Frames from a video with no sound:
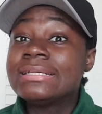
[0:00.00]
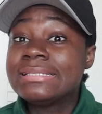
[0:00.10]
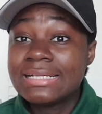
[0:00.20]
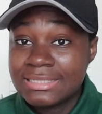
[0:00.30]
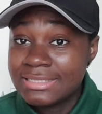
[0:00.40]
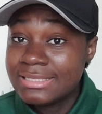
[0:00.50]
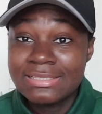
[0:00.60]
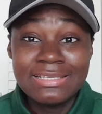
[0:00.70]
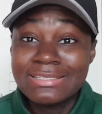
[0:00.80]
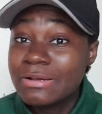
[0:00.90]
exactly this,
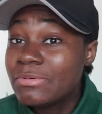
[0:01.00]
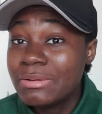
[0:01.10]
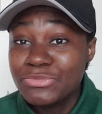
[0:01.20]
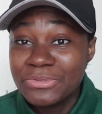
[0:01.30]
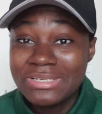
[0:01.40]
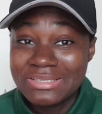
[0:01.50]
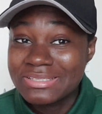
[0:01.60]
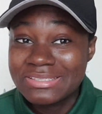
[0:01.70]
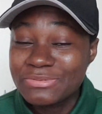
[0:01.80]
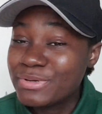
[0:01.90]
the same way i'm doing it
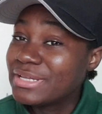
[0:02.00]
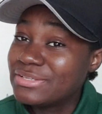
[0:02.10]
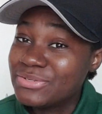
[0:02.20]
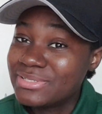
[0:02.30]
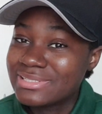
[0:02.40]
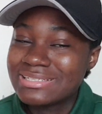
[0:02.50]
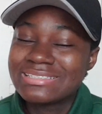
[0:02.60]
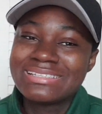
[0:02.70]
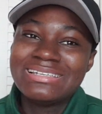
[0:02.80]
is the way he does it